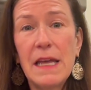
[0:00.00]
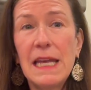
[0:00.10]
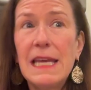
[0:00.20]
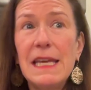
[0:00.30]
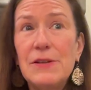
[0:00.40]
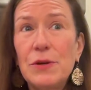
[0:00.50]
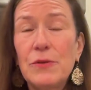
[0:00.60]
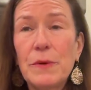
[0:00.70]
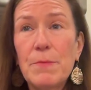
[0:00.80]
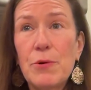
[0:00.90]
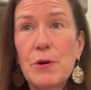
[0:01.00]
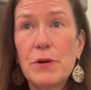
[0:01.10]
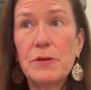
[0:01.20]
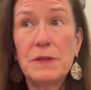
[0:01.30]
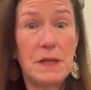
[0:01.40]
He told
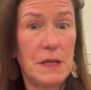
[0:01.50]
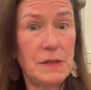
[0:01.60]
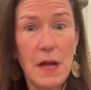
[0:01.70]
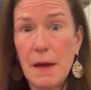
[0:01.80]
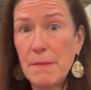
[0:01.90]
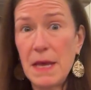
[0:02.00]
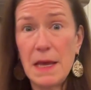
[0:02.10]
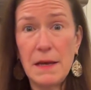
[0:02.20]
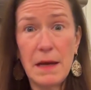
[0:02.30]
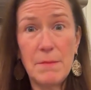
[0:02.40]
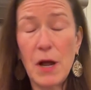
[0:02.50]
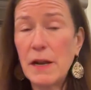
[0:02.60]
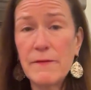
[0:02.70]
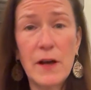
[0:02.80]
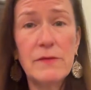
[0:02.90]
reporters, "It's not me. I'm
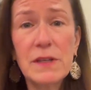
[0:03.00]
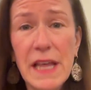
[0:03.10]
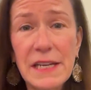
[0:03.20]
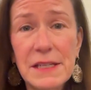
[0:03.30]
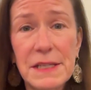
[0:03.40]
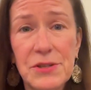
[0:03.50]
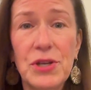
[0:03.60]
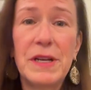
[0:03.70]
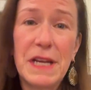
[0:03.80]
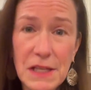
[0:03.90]
not involved in that decision.